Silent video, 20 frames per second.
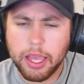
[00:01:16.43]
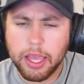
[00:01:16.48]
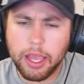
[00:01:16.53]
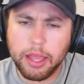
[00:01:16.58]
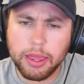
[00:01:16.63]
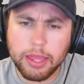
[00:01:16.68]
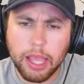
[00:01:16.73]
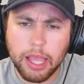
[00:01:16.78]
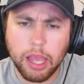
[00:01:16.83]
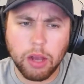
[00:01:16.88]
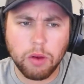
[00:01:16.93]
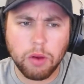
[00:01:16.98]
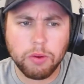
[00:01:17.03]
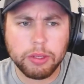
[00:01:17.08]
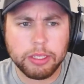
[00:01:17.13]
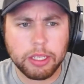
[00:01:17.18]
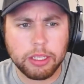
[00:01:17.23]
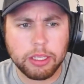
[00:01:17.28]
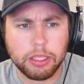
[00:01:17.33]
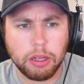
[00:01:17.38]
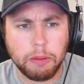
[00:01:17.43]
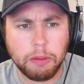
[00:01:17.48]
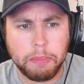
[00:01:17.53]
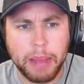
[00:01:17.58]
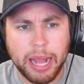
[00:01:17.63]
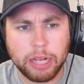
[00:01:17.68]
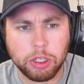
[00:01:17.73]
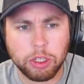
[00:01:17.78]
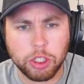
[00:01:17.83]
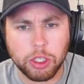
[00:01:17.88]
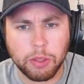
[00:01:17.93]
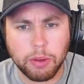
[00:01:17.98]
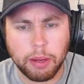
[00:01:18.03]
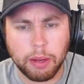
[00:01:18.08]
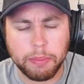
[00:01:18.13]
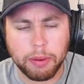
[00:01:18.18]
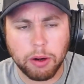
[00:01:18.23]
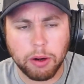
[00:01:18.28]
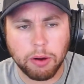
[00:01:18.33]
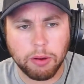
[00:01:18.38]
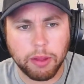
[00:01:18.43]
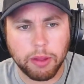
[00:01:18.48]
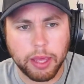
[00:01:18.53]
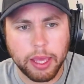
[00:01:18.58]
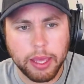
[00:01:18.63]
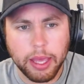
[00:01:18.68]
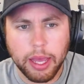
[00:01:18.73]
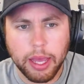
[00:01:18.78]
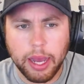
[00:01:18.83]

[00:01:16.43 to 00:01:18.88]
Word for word: And not only did their bats show up early,